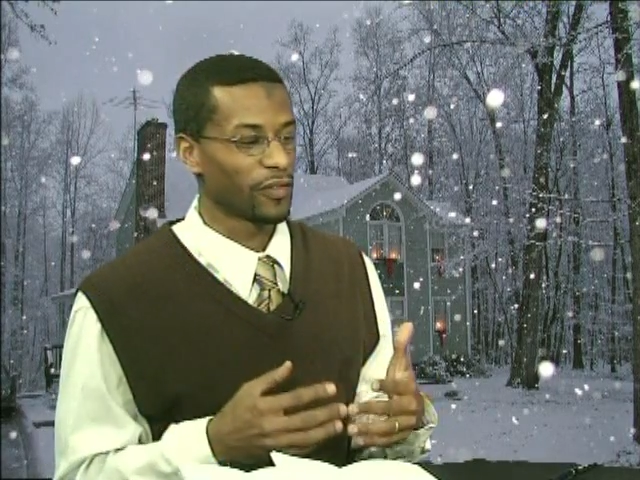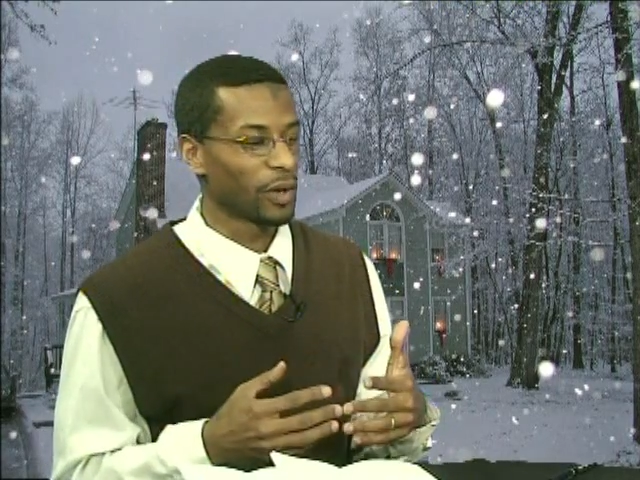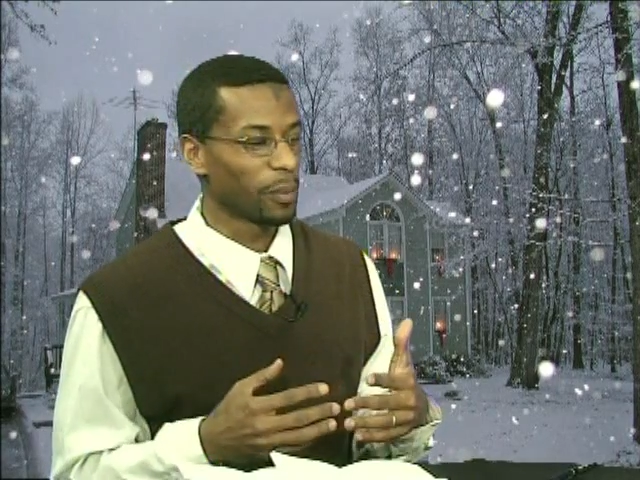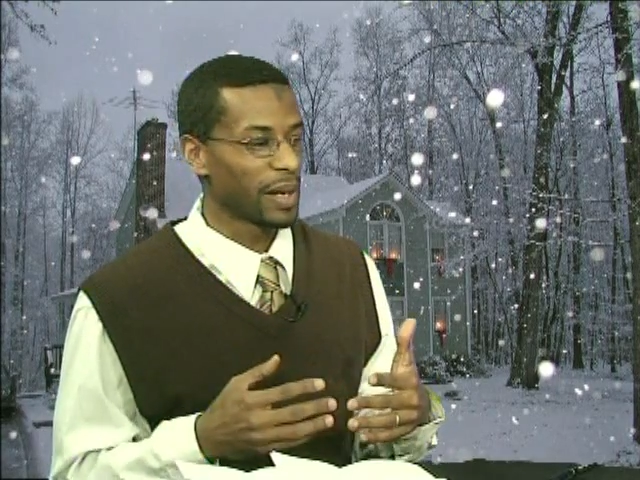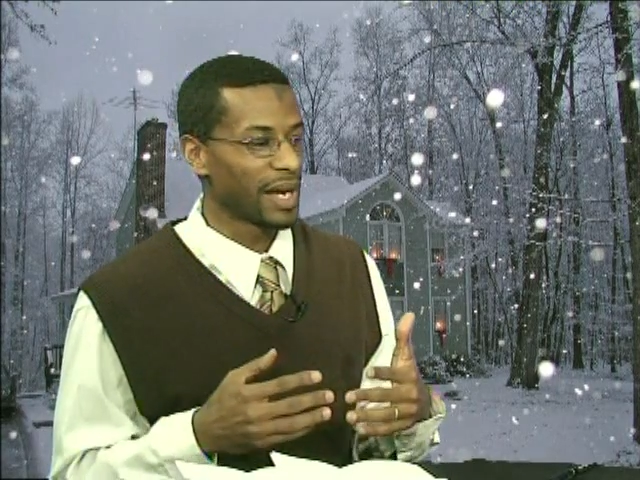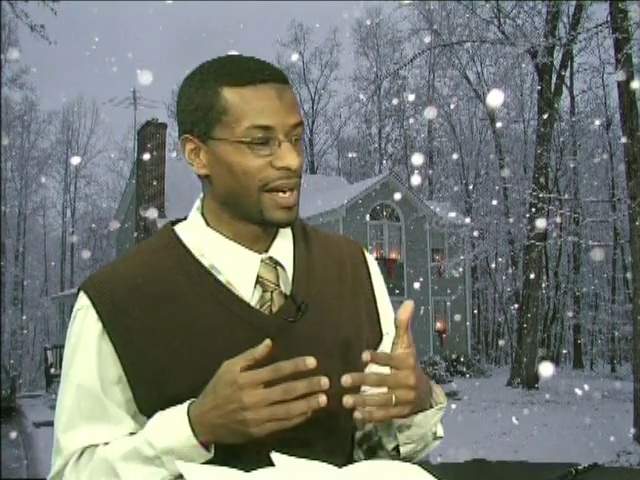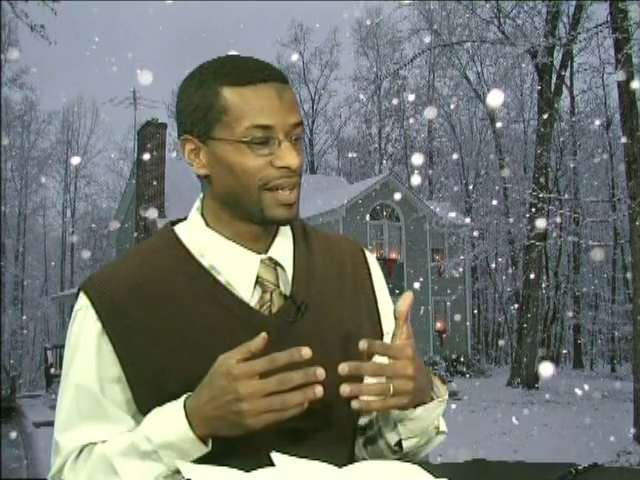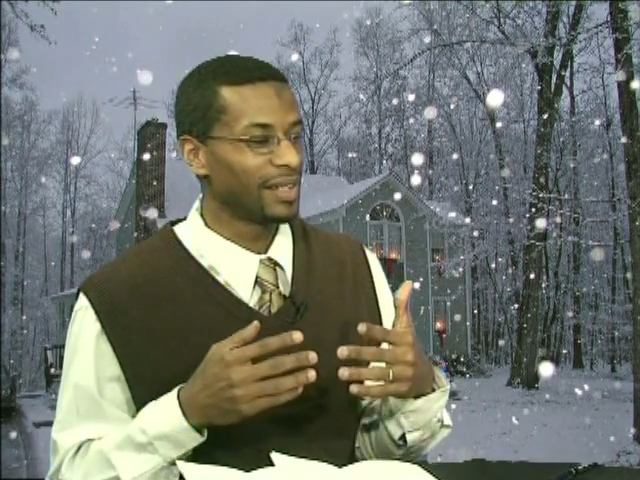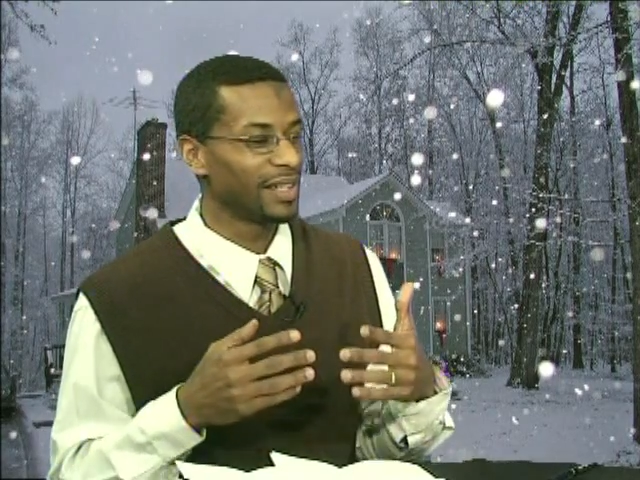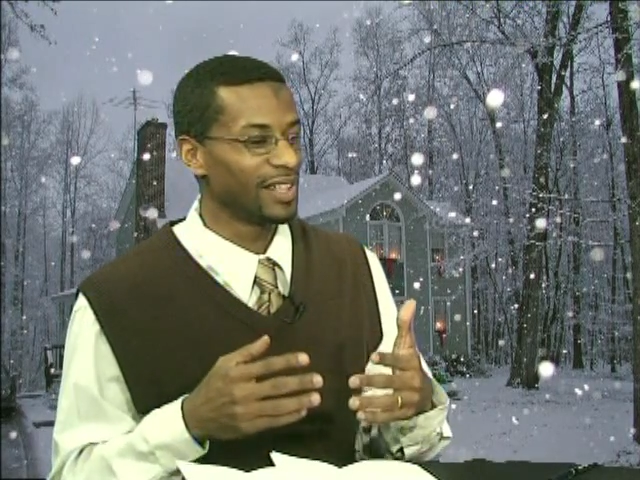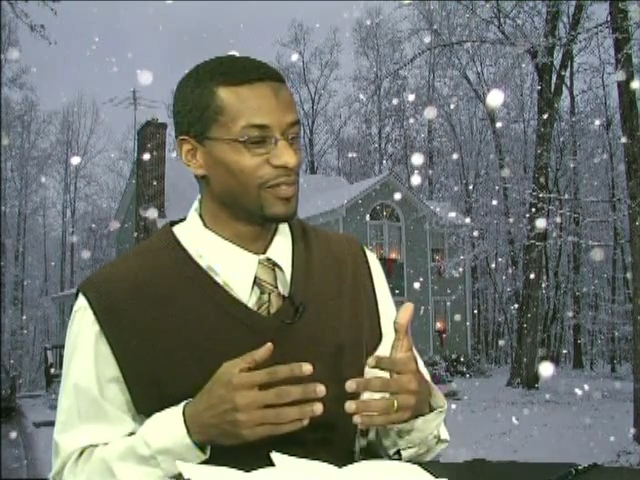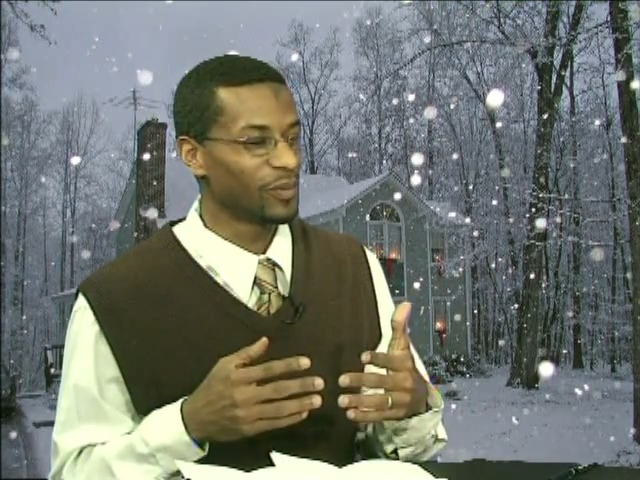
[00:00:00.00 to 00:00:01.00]
you feel
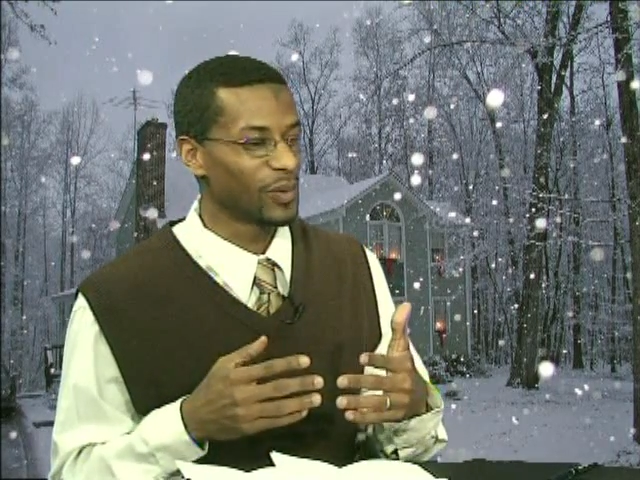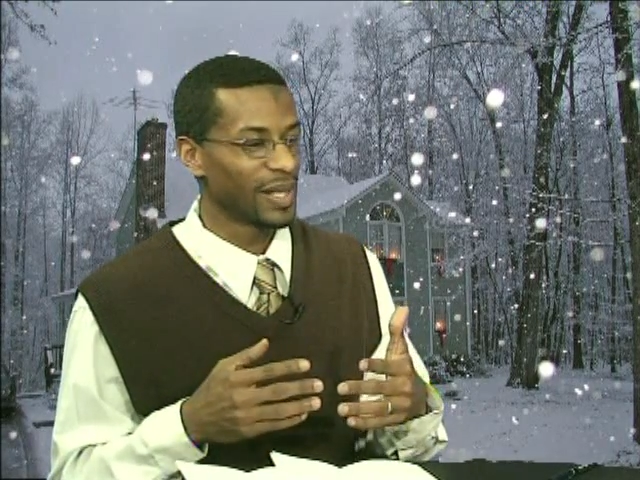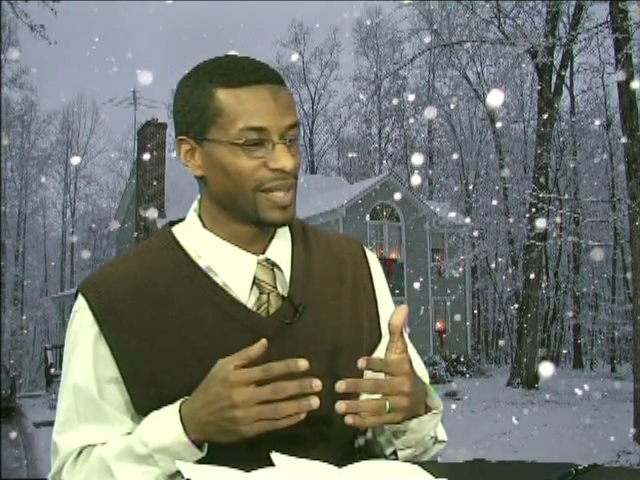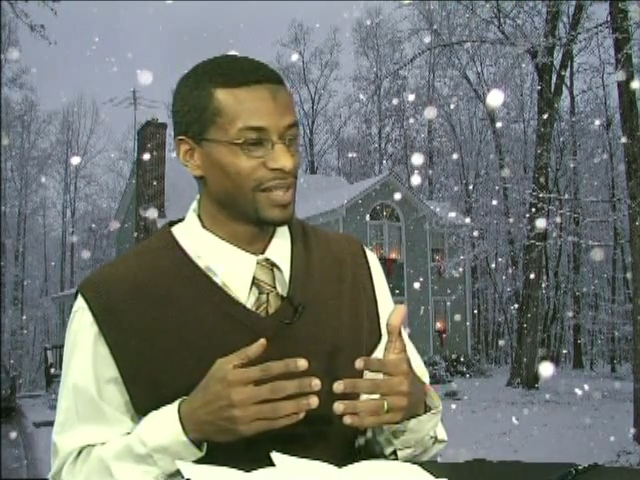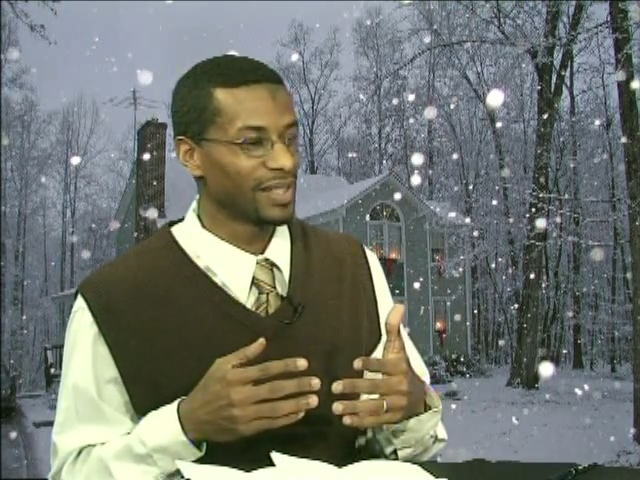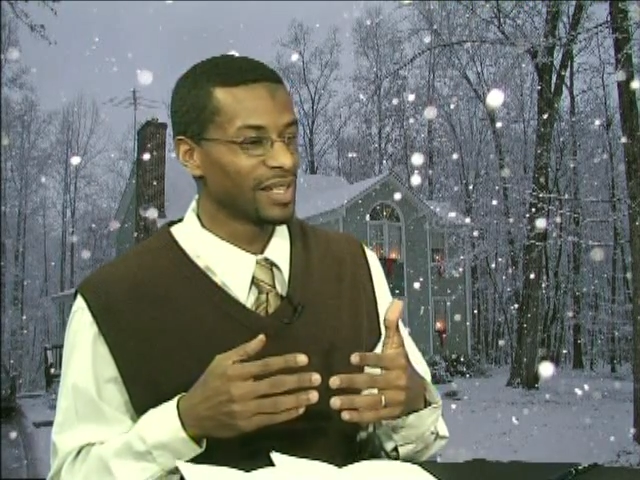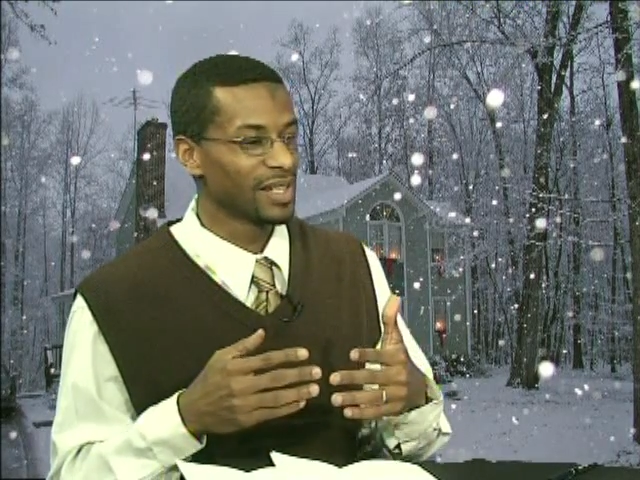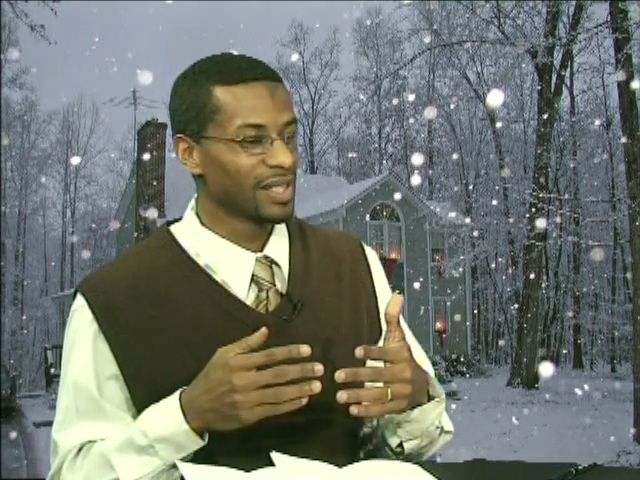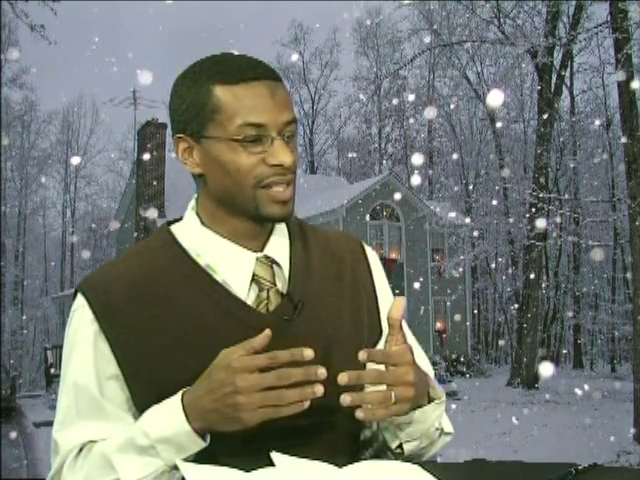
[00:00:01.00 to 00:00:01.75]
bad even when